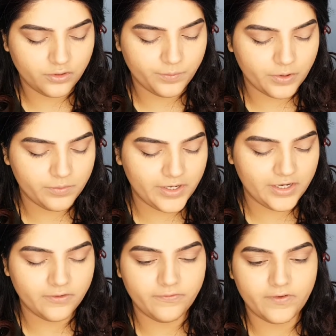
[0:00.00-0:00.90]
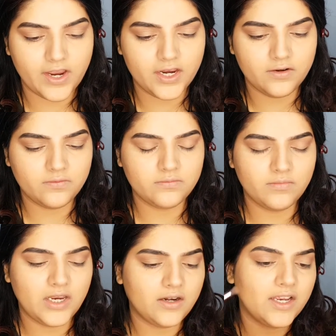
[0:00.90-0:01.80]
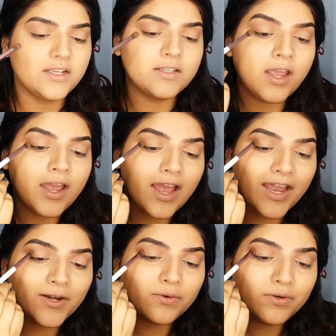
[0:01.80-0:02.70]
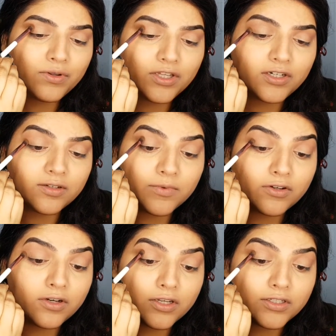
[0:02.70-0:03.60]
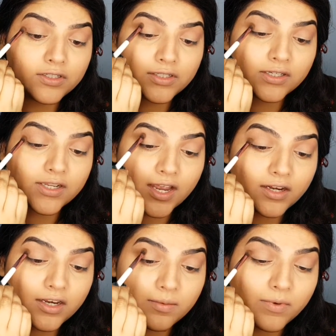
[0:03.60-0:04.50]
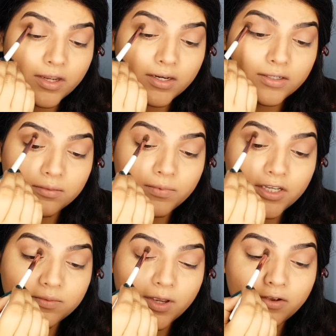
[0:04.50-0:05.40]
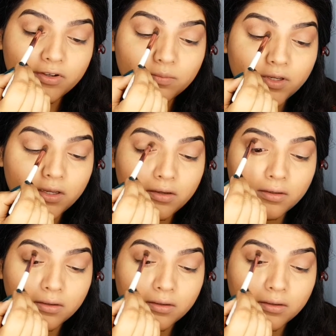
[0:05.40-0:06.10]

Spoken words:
or probably define my crease. I don't know the terminologies exactly, but please bear with me.